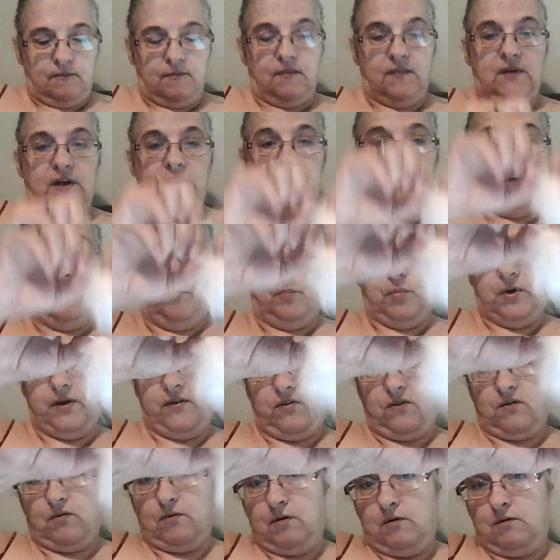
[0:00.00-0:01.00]
that you
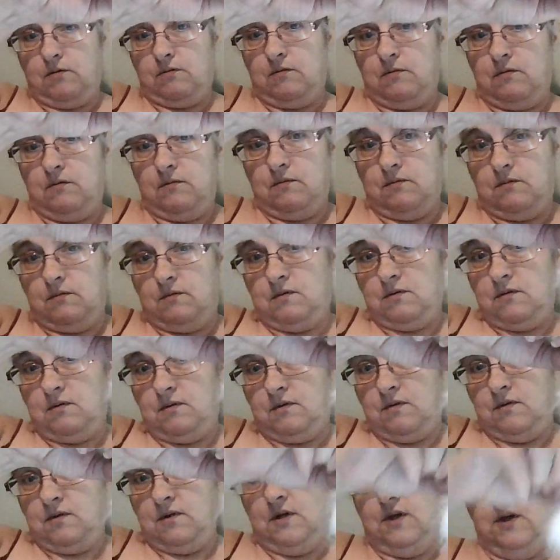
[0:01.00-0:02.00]
put through.
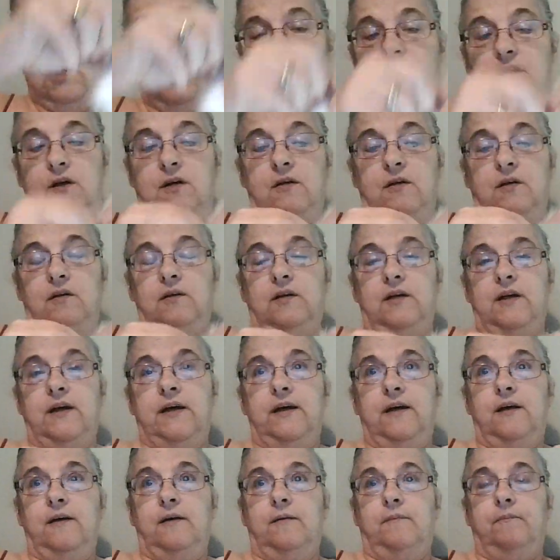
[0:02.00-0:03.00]

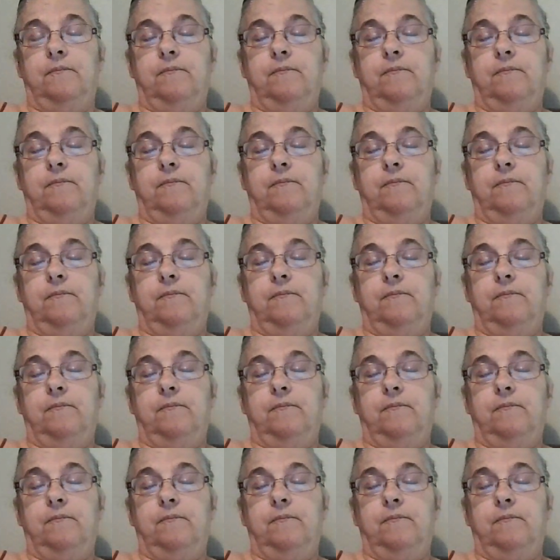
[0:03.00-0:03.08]
Okay.